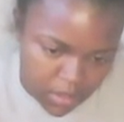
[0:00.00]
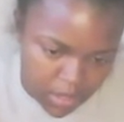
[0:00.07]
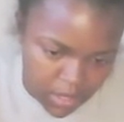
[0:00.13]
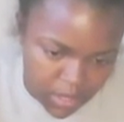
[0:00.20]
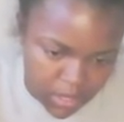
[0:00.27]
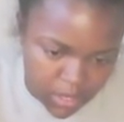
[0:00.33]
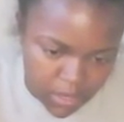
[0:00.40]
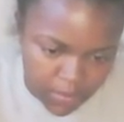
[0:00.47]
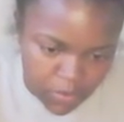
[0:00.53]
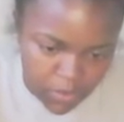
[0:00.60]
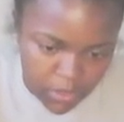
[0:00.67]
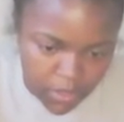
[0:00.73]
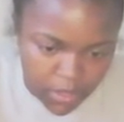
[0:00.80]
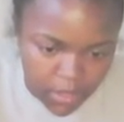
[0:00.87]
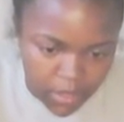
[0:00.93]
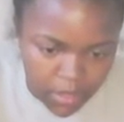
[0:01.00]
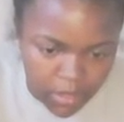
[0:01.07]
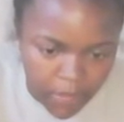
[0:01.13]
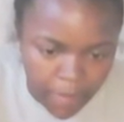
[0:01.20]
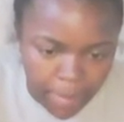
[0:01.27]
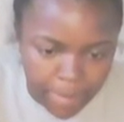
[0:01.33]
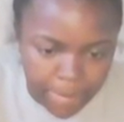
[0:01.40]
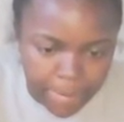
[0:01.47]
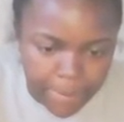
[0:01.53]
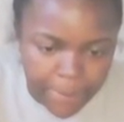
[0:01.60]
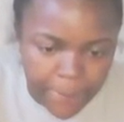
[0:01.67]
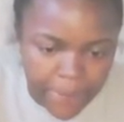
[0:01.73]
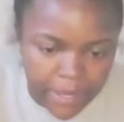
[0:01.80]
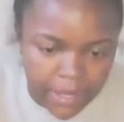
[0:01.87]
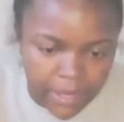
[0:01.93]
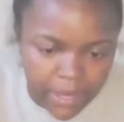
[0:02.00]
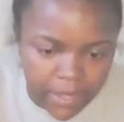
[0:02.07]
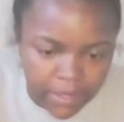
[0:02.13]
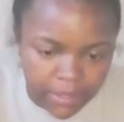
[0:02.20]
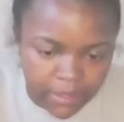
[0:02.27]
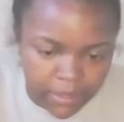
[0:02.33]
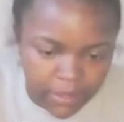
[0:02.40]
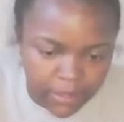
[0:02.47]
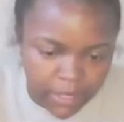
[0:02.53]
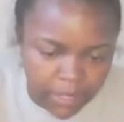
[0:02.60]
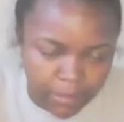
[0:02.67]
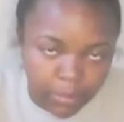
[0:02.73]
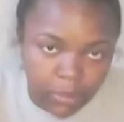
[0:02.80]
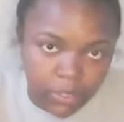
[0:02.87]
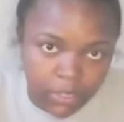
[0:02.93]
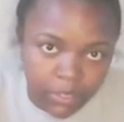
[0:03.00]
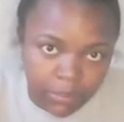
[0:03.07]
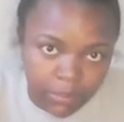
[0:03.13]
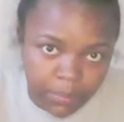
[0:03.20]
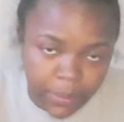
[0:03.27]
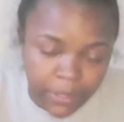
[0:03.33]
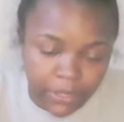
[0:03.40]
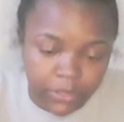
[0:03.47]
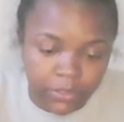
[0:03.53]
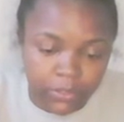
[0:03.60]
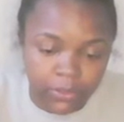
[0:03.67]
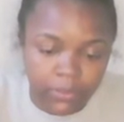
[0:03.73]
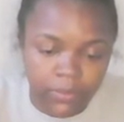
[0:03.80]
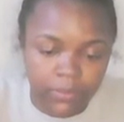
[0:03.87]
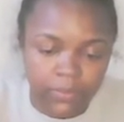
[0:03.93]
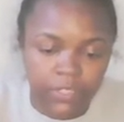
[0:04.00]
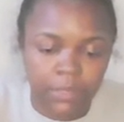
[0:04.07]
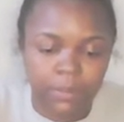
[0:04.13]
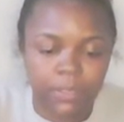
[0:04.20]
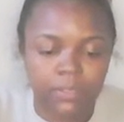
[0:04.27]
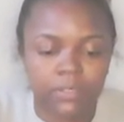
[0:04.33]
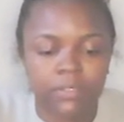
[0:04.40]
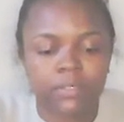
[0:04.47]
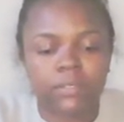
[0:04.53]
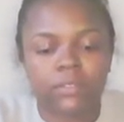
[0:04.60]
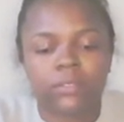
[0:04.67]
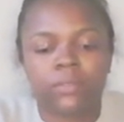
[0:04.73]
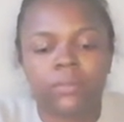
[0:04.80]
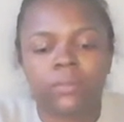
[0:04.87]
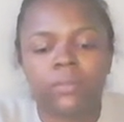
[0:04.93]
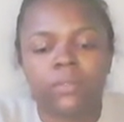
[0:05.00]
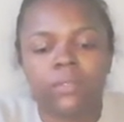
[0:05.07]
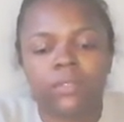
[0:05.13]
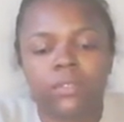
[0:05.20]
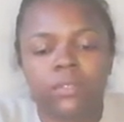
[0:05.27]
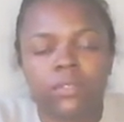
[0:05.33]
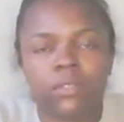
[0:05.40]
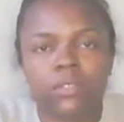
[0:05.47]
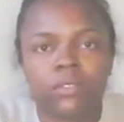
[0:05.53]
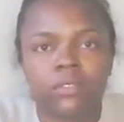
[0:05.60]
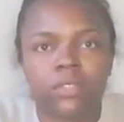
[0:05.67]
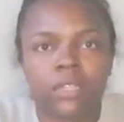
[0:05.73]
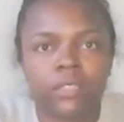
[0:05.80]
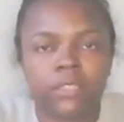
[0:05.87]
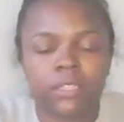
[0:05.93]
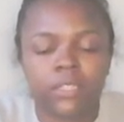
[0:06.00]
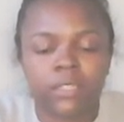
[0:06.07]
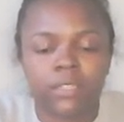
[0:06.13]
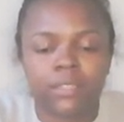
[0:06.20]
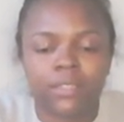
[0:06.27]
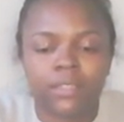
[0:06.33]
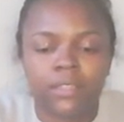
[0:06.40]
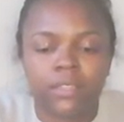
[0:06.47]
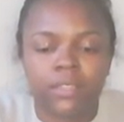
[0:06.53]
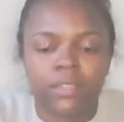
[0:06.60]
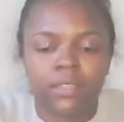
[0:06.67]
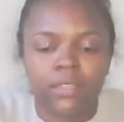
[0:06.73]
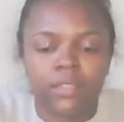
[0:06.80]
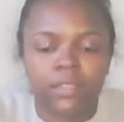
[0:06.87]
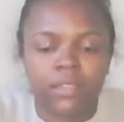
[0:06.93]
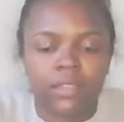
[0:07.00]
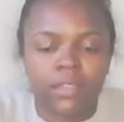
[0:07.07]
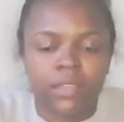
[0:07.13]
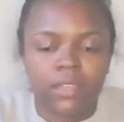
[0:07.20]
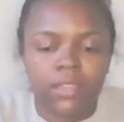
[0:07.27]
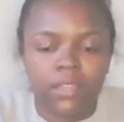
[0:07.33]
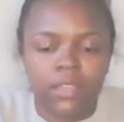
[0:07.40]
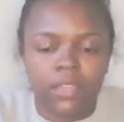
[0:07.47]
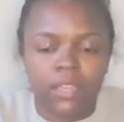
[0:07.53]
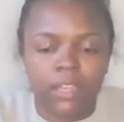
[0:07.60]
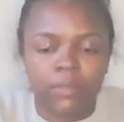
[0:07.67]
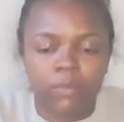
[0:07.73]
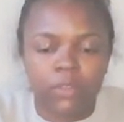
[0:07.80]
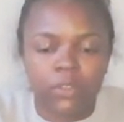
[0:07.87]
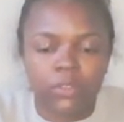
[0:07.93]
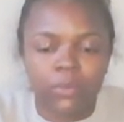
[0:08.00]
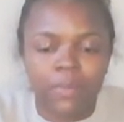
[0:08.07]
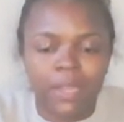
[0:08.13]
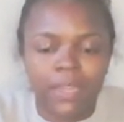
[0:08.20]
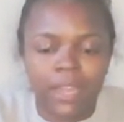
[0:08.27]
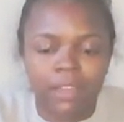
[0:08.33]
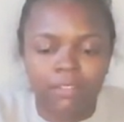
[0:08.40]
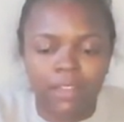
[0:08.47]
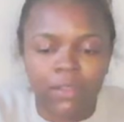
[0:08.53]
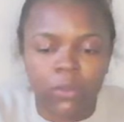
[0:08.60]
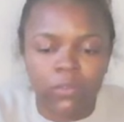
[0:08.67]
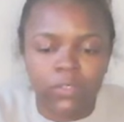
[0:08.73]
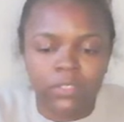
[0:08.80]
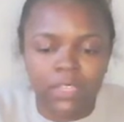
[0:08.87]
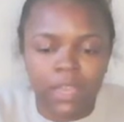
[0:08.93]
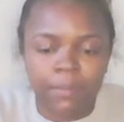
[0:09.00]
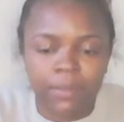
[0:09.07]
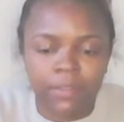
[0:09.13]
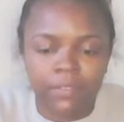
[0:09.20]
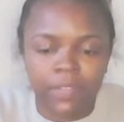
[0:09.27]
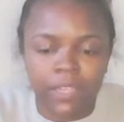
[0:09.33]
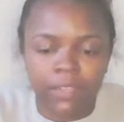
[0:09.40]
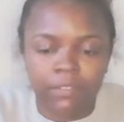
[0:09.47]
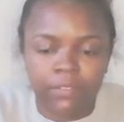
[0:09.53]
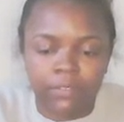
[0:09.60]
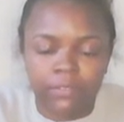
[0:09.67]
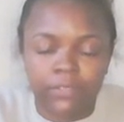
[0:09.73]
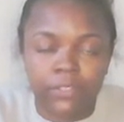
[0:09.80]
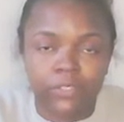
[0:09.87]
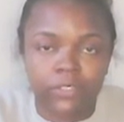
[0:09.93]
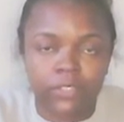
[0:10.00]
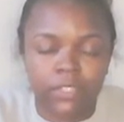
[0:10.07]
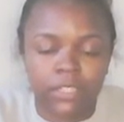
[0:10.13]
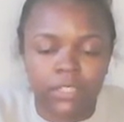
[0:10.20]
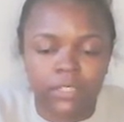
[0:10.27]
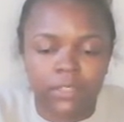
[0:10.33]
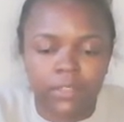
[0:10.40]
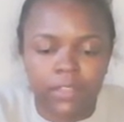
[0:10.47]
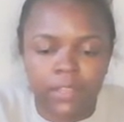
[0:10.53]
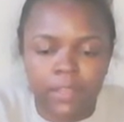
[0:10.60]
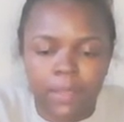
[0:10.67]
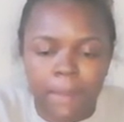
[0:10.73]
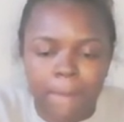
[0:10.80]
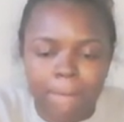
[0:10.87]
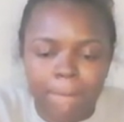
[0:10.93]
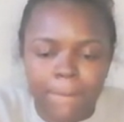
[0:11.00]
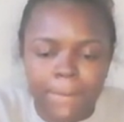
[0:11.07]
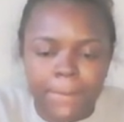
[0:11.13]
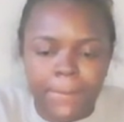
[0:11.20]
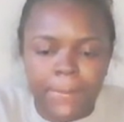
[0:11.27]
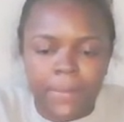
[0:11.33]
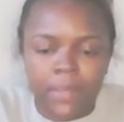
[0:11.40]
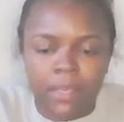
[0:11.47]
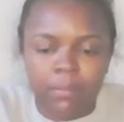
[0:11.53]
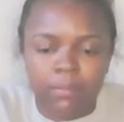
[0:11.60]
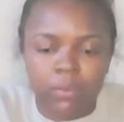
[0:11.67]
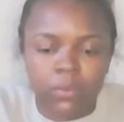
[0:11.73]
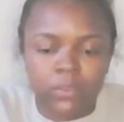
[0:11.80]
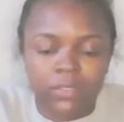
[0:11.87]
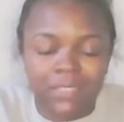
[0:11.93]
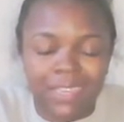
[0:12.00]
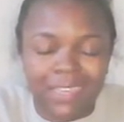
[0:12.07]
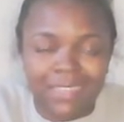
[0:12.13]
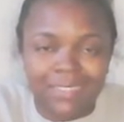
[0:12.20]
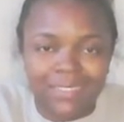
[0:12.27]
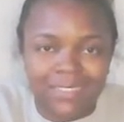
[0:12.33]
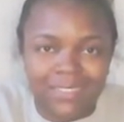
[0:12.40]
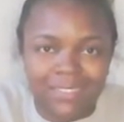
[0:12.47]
and then I'm gonna make a knot, like put it through. If that makes sense. So just like that, and I'm going to do my knot right over top of that first knot and pull tight,